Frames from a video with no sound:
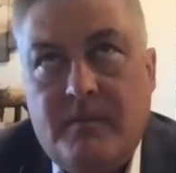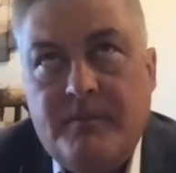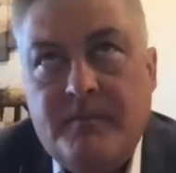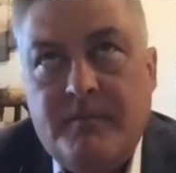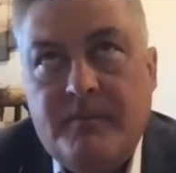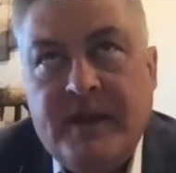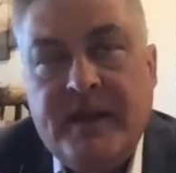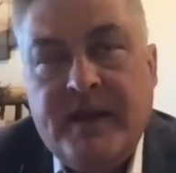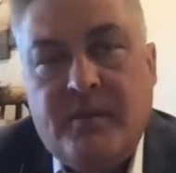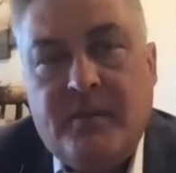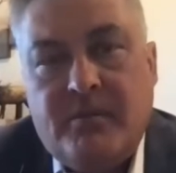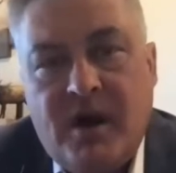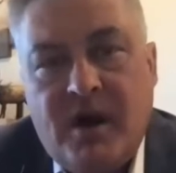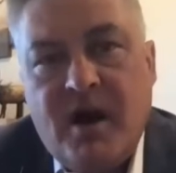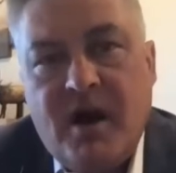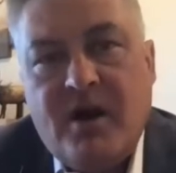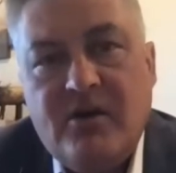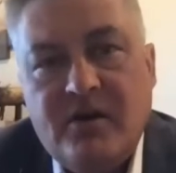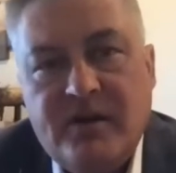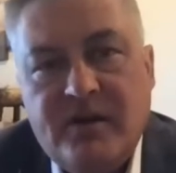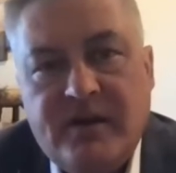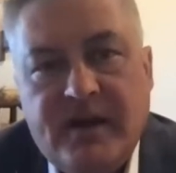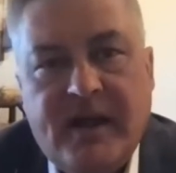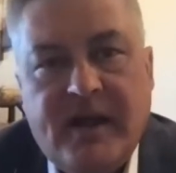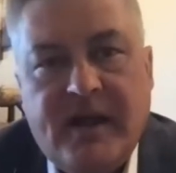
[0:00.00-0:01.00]
in a
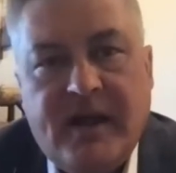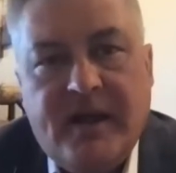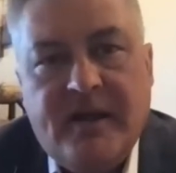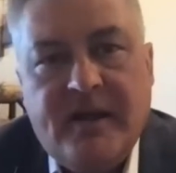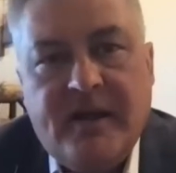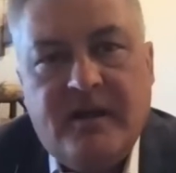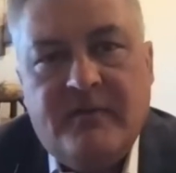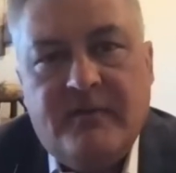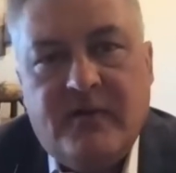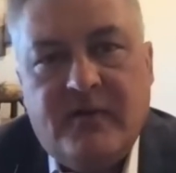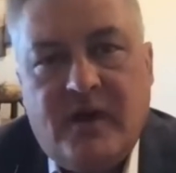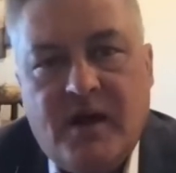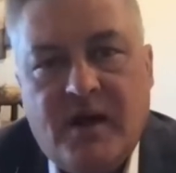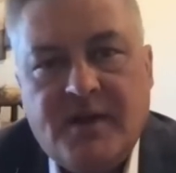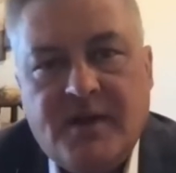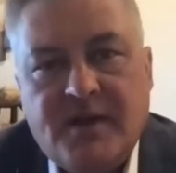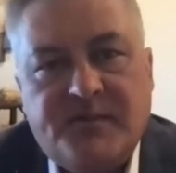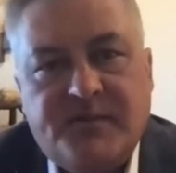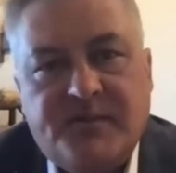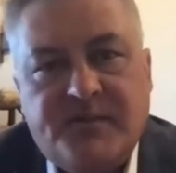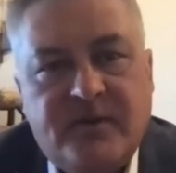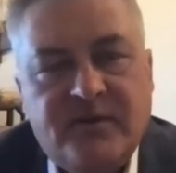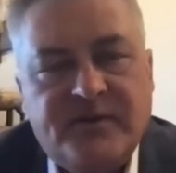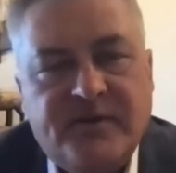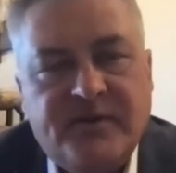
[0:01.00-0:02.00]
modern day of
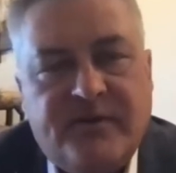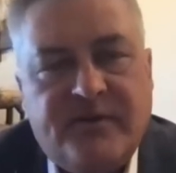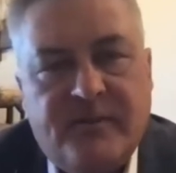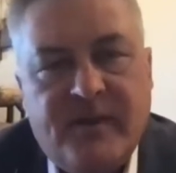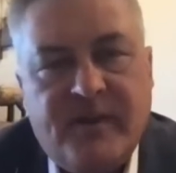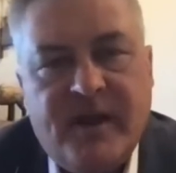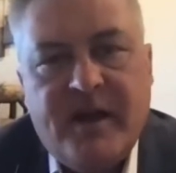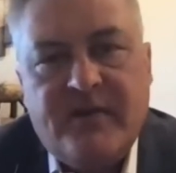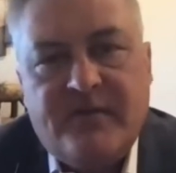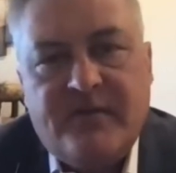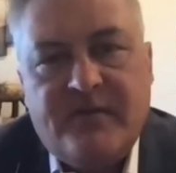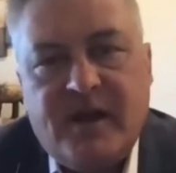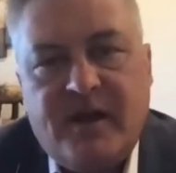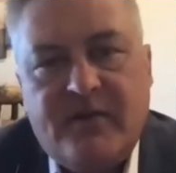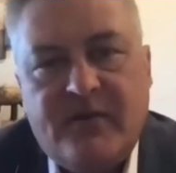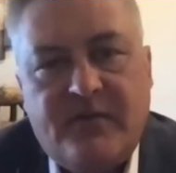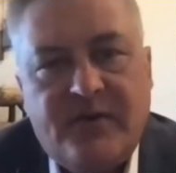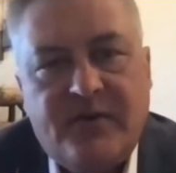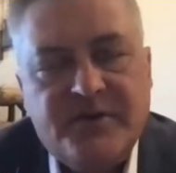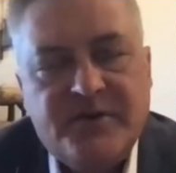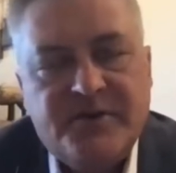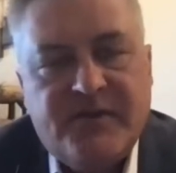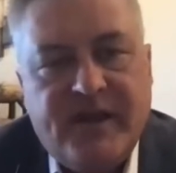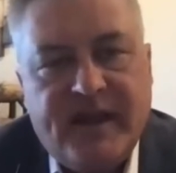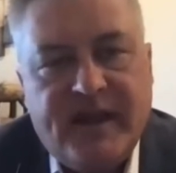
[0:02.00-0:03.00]
hospitals and the amount of
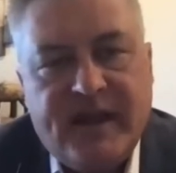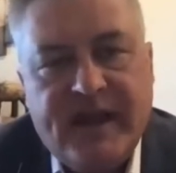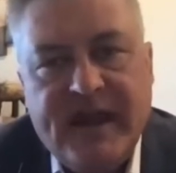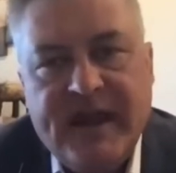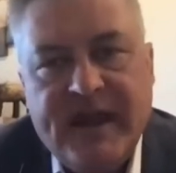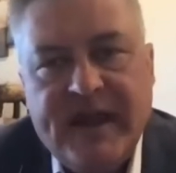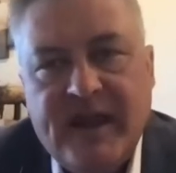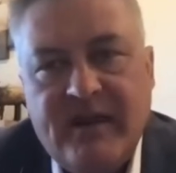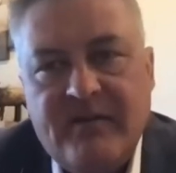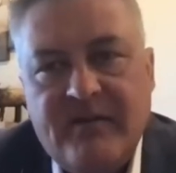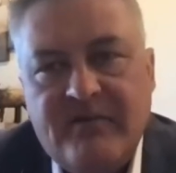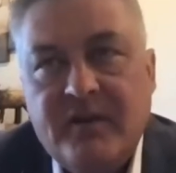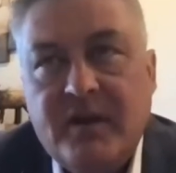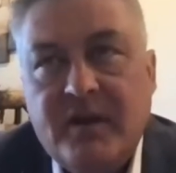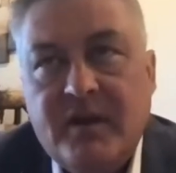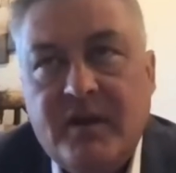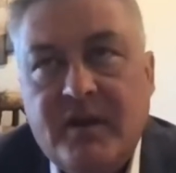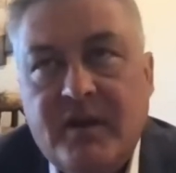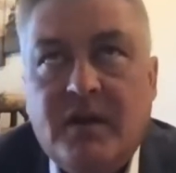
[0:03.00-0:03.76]
coverage they have,